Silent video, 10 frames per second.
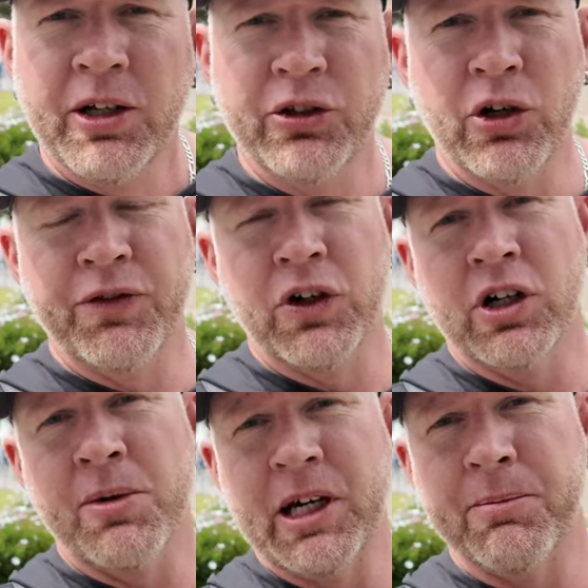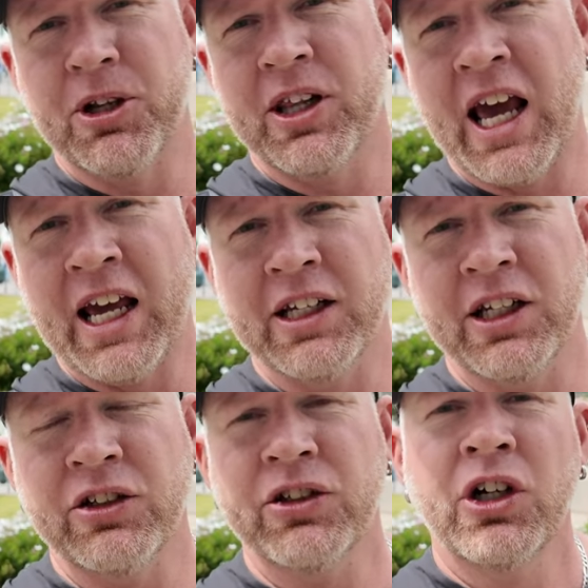So if you're coming up to the
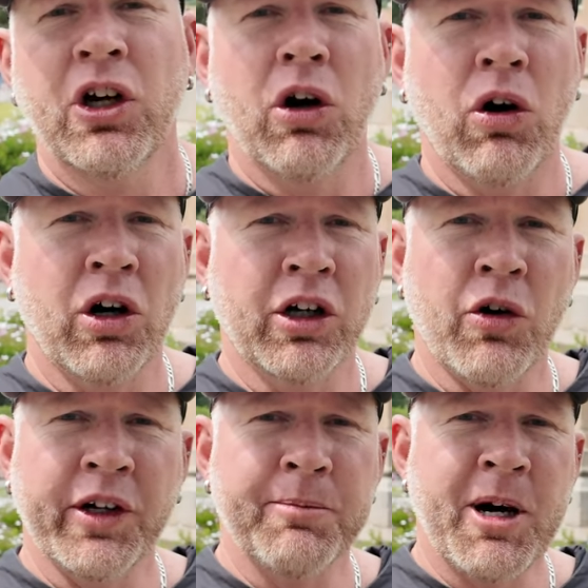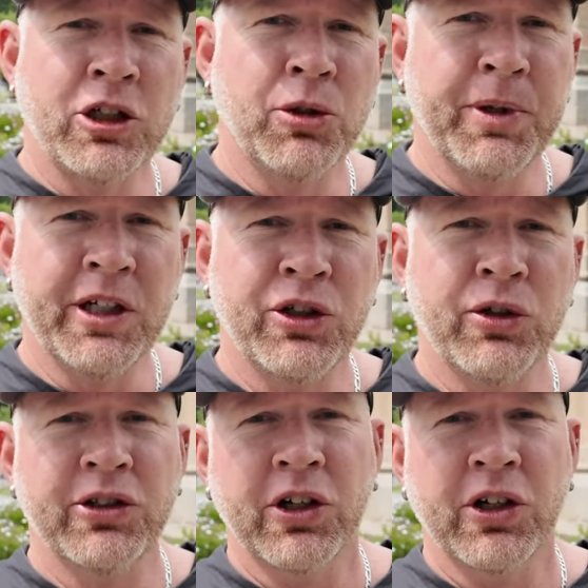Andes or going to Machu Picchu, it's